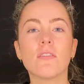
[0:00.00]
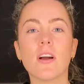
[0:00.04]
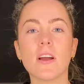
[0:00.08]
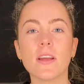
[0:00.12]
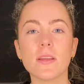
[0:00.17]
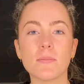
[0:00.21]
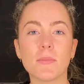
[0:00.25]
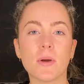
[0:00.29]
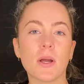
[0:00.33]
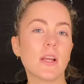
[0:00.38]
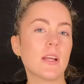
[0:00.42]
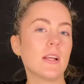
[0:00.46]

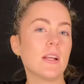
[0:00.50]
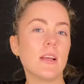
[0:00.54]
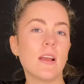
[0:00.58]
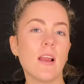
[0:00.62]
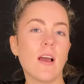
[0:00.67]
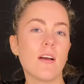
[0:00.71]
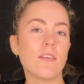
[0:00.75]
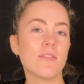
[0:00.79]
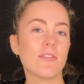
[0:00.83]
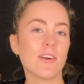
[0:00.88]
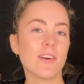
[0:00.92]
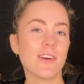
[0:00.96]
My
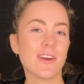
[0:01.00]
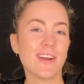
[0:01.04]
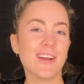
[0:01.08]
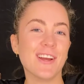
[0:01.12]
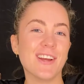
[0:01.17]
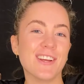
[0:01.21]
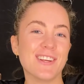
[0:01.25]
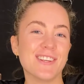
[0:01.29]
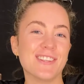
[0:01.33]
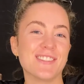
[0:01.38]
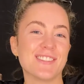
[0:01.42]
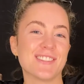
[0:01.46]
lovers,
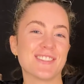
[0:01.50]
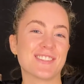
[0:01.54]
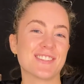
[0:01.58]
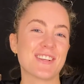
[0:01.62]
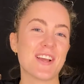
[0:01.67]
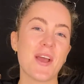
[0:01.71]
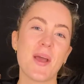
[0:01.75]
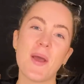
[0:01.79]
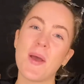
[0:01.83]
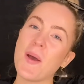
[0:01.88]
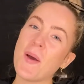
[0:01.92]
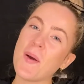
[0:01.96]

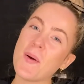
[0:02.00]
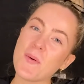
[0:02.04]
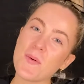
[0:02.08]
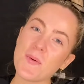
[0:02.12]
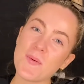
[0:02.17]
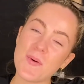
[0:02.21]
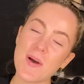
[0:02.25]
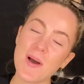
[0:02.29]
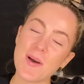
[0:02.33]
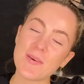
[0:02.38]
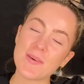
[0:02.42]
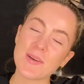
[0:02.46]

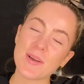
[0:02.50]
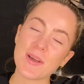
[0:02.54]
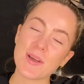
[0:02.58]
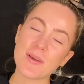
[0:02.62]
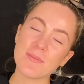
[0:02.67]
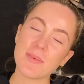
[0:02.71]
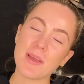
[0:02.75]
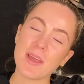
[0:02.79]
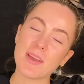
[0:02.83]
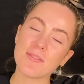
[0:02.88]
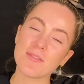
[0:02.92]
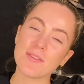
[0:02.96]

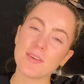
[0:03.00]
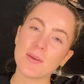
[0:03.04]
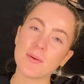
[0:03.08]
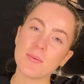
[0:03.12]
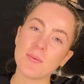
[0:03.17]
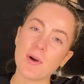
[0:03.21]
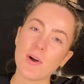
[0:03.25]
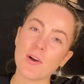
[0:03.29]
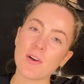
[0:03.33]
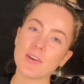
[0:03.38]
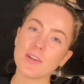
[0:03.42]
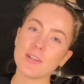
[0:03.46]
welcome. If you
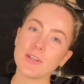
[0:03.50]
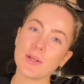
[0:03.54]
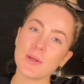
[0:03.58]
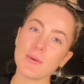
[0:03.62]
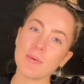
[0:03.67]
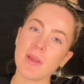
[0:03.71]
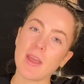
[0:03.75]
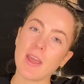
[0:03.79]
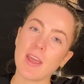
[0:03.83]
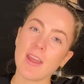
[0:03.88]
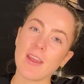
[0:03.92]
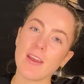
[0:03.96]
are new
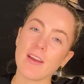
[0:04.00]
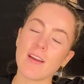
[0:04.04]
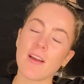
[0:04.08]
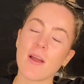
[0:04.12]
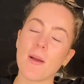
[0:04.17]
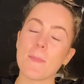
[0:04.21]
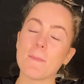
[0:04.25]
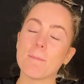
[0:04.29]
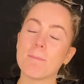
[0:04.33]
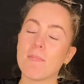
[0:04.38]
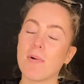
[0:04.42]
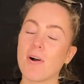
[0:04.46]
here,
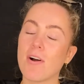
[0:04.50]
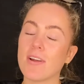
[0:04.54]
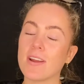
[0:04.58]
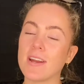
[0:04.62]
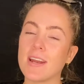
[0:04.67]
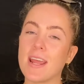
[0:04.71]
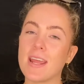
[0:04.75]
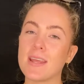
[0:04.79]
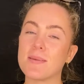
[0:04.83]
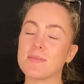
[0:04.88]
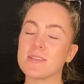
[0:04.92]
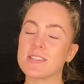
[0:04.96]
my
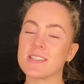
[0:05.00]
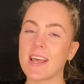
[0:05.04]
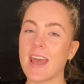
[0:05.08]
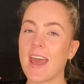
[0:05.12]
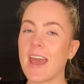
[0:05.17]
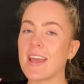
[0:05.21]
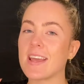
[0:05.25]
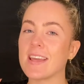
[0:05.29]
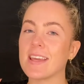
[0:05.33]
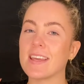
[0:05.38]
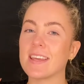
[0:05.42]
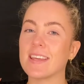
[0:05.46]
name is
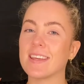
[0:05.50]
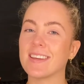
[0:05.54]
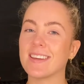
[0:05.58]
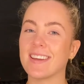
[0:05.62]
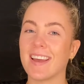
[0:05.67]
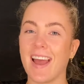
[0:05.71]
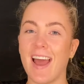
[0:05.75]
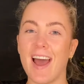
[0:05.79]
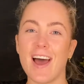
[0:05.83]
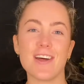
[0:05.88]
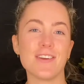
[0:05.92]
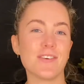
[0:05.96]
Hetty,
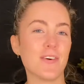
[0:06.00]
and